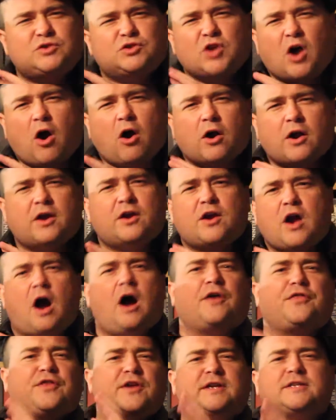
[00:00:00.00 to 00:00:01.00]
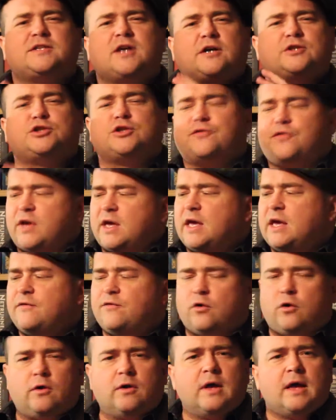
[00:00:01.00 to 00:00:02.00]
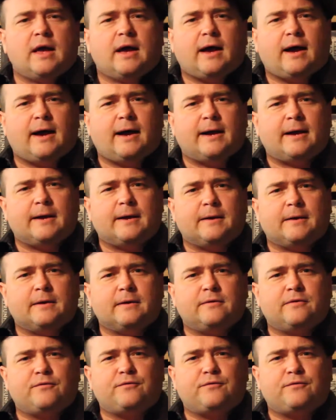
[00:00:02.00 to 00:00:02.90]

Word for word: dark gothic touch of evil uh,